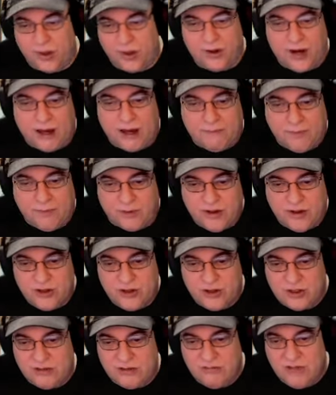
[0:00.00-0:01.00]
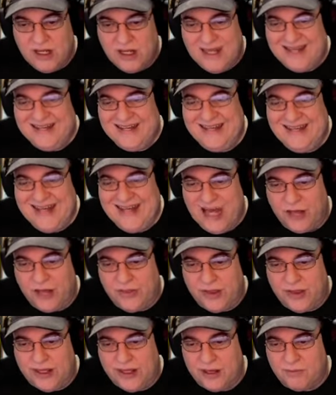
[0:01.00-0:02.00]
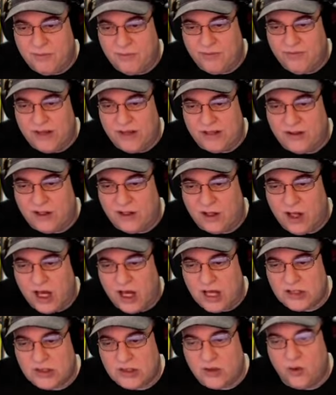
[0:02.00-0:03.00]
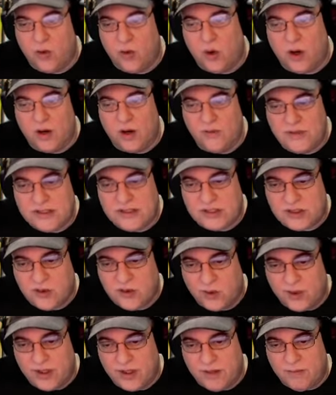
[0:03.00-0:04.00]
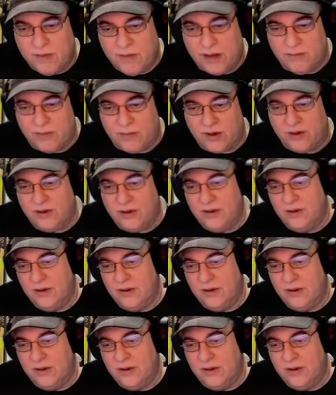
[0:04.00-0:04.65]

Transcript: operation, nothing can prevent the loss or restore the member.